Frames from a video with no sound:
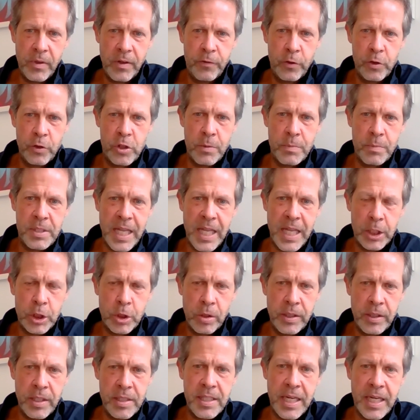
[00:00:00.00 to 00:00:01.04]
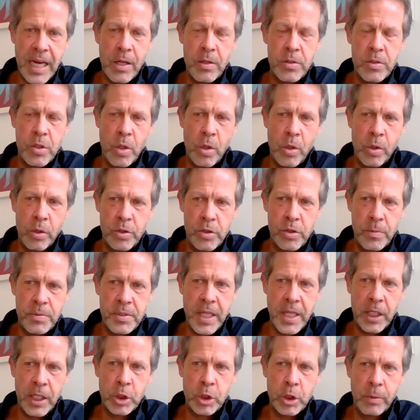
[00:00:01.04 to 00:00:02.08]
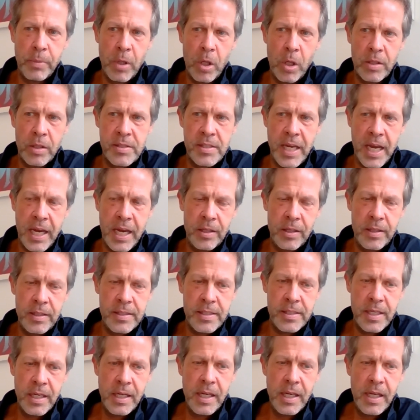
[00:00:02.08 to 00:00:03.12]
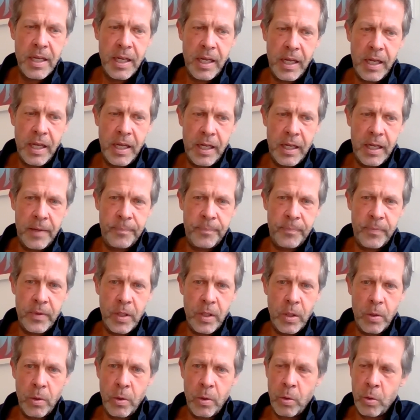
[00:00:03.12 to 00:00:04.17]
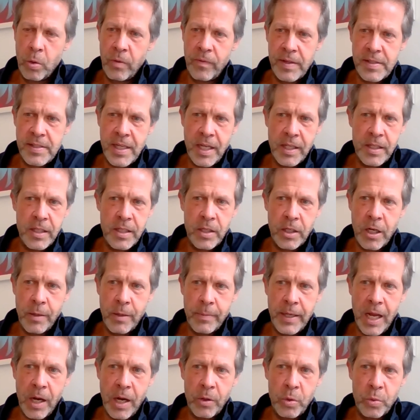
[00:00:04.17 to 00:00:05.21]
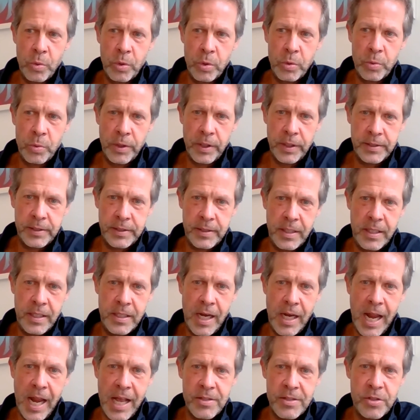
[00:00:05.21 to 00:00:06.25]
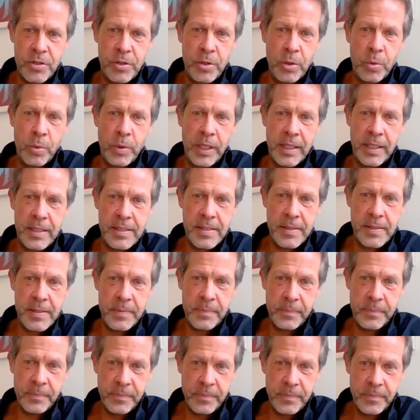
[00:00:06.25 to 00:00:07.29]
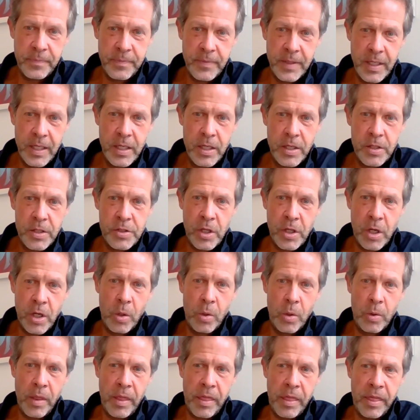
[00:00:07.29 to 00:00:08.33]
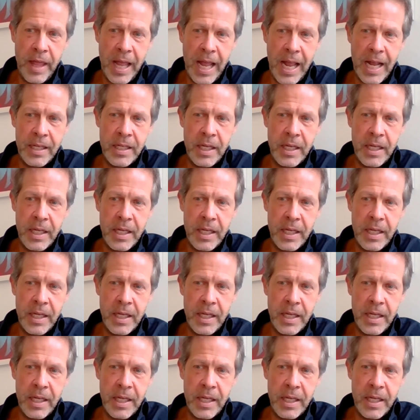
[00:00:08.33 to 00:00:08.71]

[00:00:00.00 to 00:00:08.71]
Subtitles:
for substantial discounts on substantial bulk sales. All of a sudden, they're coming out of the woodworks in the last 2 weeks. So that